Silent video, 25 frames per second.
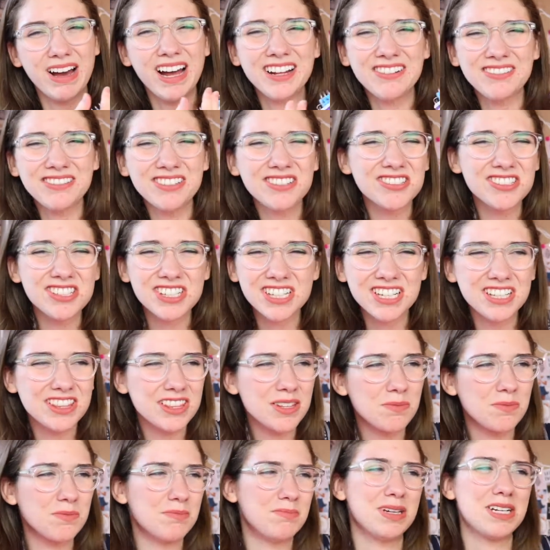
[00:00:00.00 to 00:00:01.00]
I don't usually get
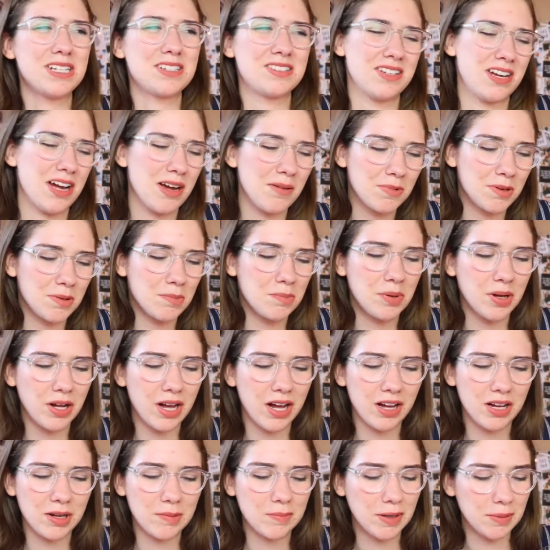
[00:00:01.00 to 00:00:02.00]
them mixed up, but
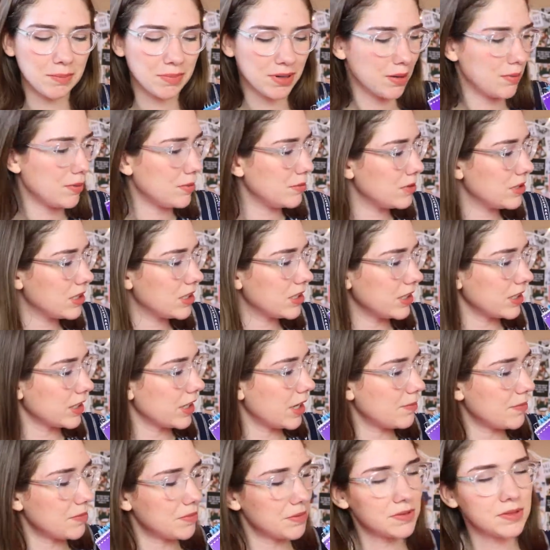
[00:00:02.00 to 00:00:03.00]
I'm probably gonna
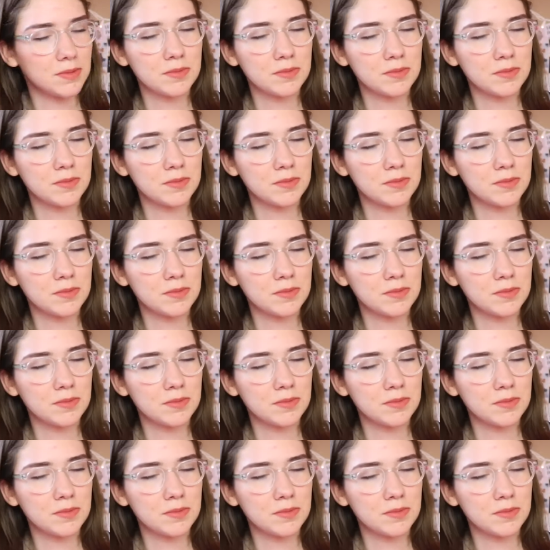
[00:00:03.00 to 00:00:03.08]
come up with